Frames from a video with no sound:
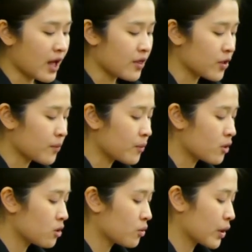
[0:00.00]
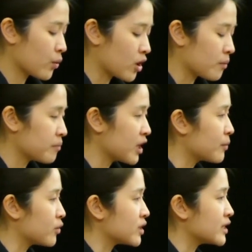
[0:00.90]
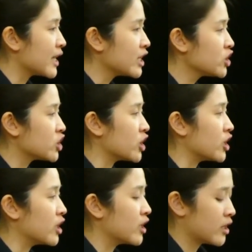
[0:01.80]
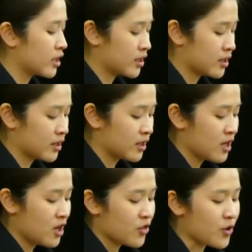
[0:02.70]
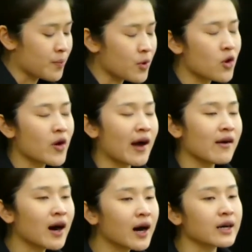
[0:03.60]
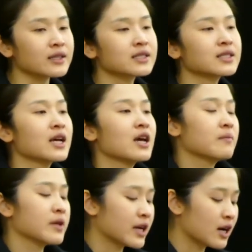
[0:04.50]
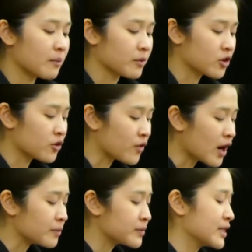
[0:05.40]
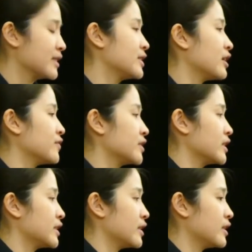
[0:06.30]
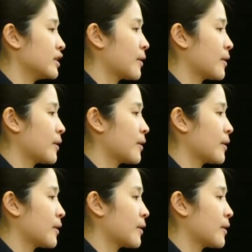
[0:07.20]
And the more we want people's attention, the more our hearts become corrupt and self-centered.